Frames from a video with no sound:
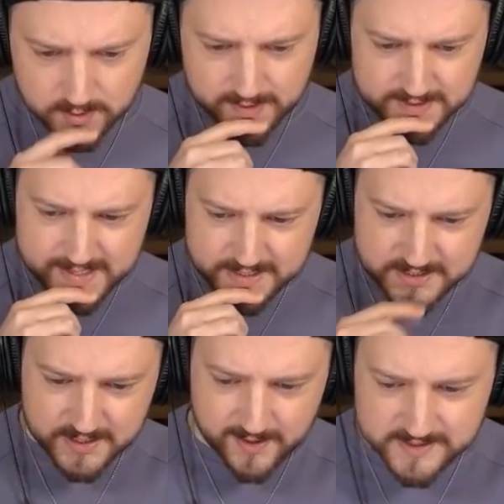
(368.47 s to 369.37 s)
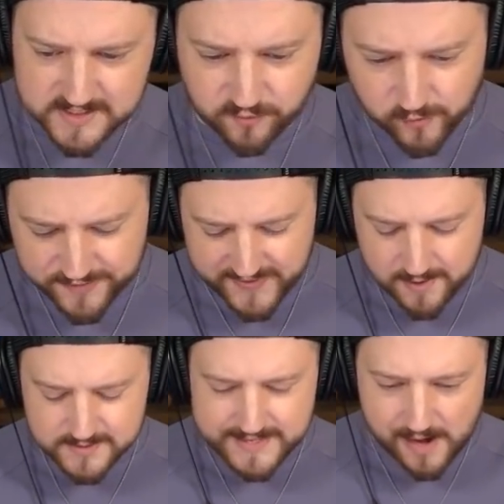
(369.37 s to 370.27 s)
That's kind of sauce. That's a free
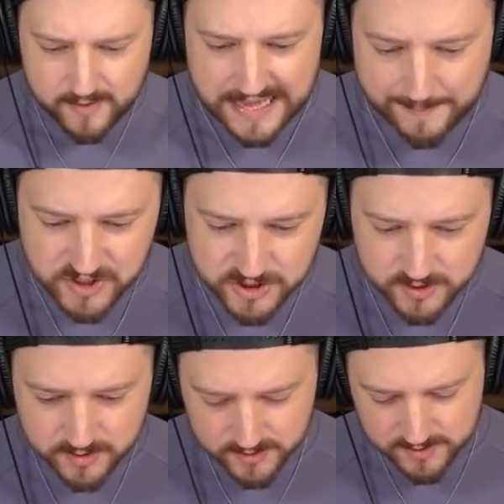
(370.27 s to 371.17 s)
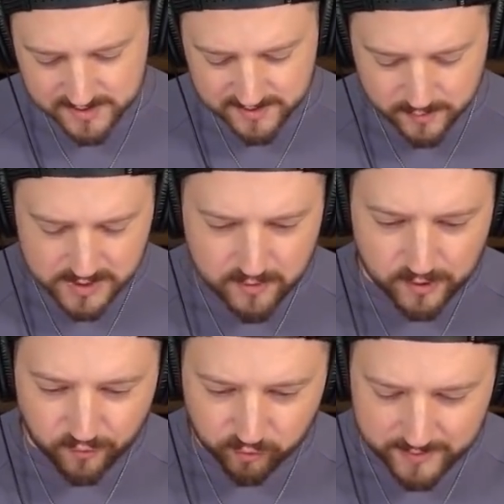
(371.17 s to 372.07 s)
thousand tower damage. Well, not
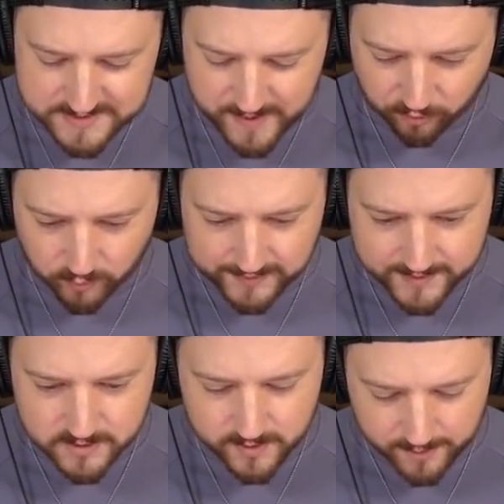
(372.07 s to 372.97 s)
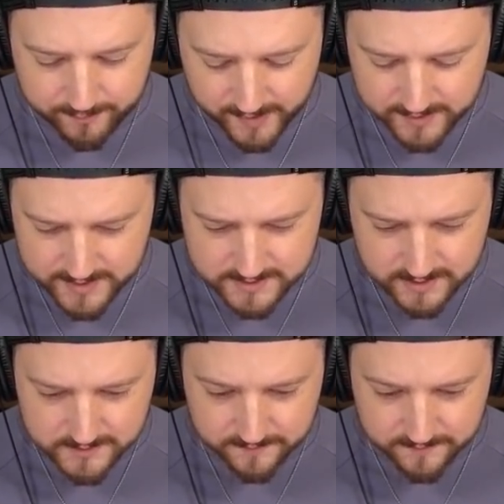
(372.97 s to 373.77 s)
really free. We spent three elixir on it, but it's decent